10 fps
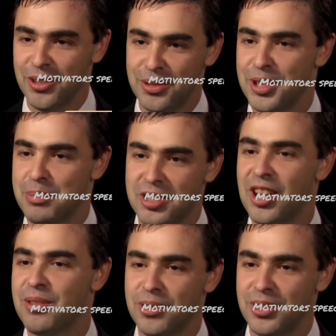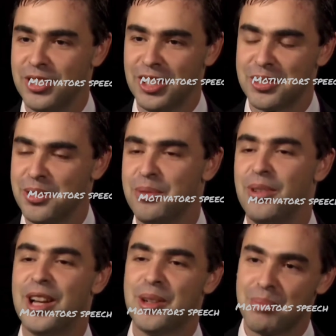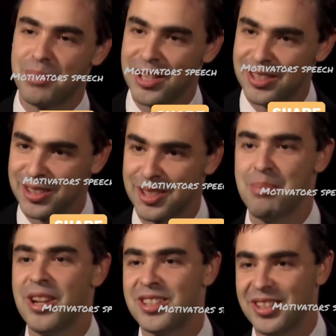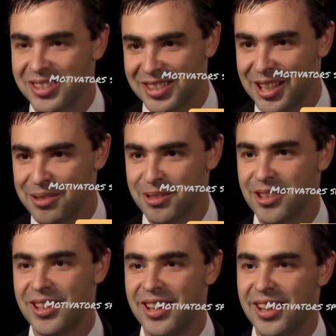If you type Stanford, you get sort of random pages that mention Stanford.